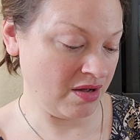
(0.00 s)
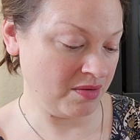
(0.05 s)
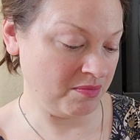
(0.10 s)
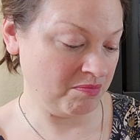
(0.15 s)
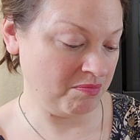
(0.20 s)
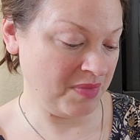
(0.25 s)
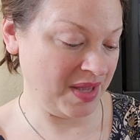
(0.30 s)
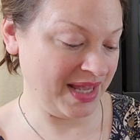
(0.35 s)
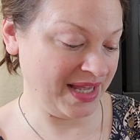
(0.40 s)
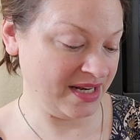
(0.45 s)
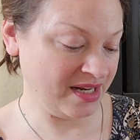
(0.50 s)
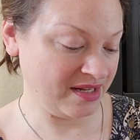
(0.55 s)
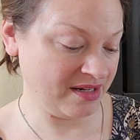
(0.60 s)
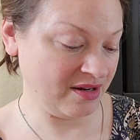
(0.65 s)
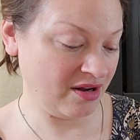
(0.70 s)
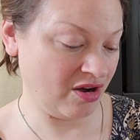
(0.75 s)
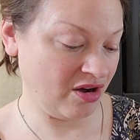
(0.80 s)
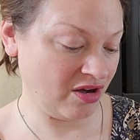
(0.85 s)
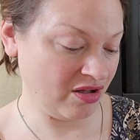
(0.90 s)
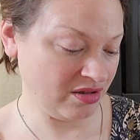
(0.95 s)
Made in
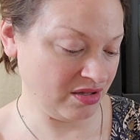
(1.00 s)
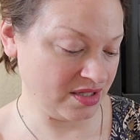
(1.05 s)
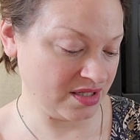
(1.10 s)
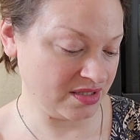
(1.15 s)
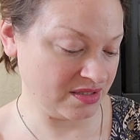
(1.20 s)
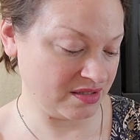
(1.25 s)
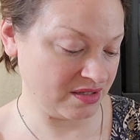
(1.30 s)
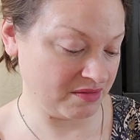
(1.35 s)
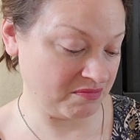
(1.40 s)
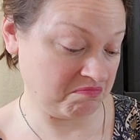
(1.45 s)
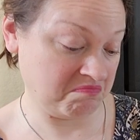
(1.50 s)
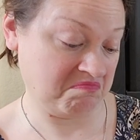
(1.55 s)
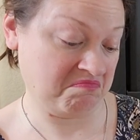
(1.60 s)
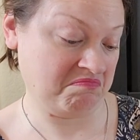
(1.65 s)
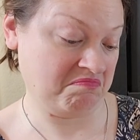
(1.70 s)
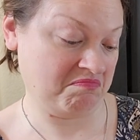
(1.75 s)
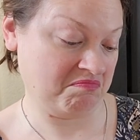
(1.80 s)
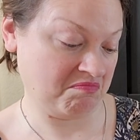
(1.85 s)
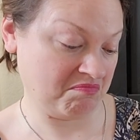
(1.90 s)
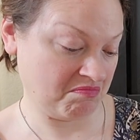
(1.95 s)
Holland.
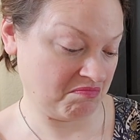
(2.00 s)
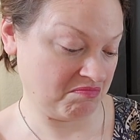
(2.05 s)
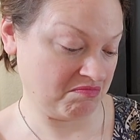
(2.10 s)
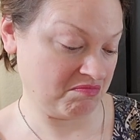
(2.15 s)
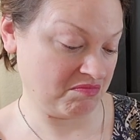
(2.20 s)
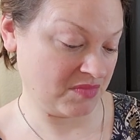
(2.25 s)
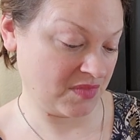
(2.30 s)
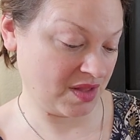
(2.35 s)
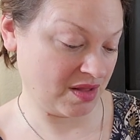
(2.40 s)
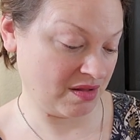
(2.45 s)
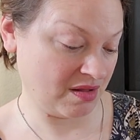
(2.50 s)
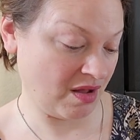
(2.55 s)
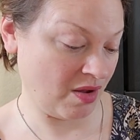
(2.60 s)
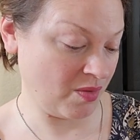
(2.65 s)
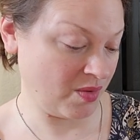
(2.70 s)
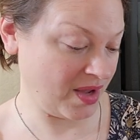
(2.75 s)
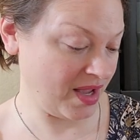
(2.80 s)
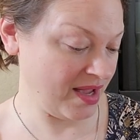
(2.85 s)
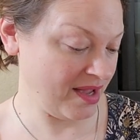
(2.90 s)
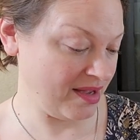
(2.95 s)

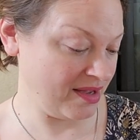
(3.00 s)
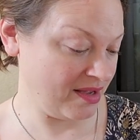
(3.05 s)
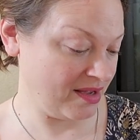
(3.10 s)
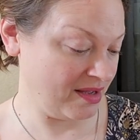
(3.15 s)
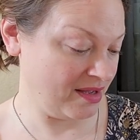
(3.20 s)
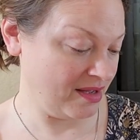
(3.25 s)
Okay.